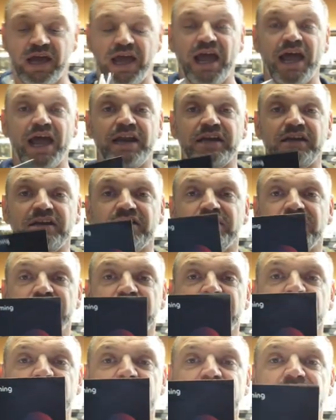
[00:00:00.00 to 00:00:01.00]
and
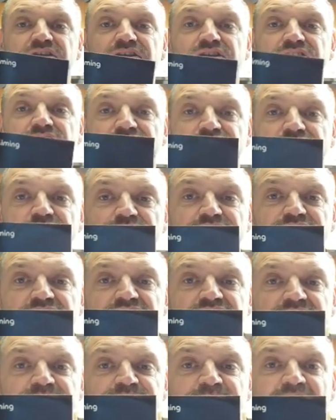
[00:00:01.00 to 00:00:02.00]
your
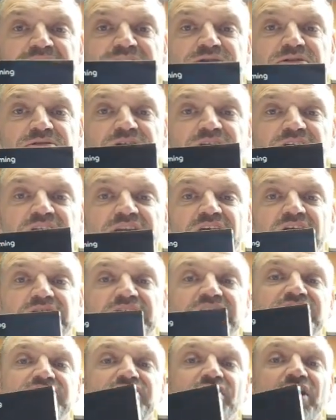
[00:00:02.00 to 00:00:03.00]
user manual. Now
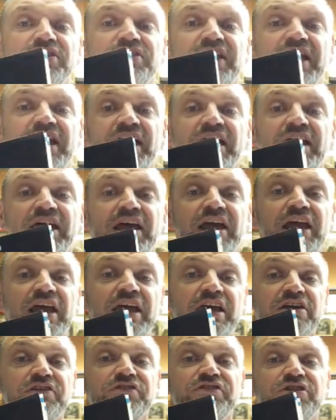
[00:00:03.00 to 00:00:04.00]
inside there
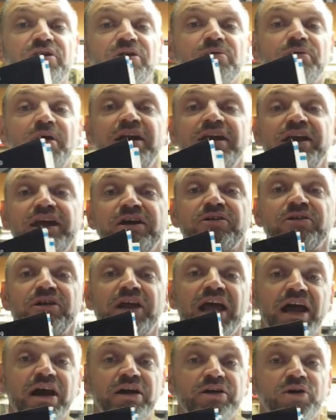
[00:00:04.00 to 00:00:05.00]
it gives you a rundown on
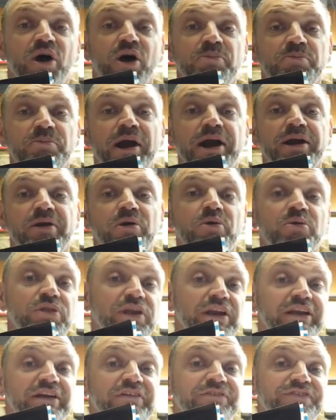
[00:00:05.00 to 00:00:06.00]
how to operate all
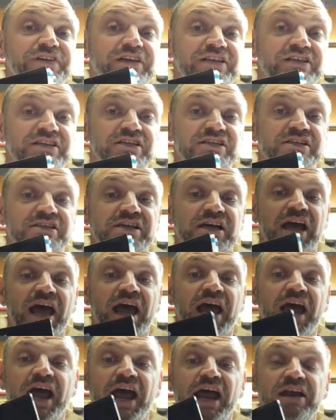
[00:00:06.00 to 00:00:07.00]
the little features
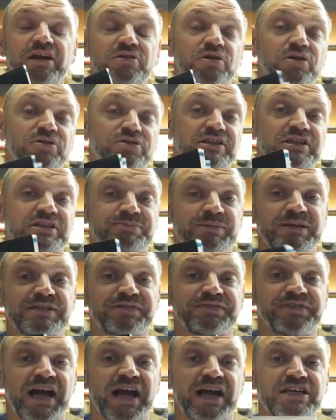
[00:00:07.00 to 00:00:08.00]
and the
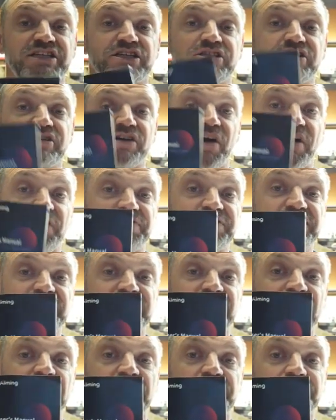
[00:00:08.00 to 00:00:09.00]
specifications of the
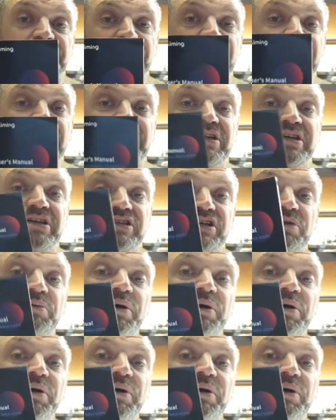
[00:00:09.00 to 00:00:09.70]
scope. So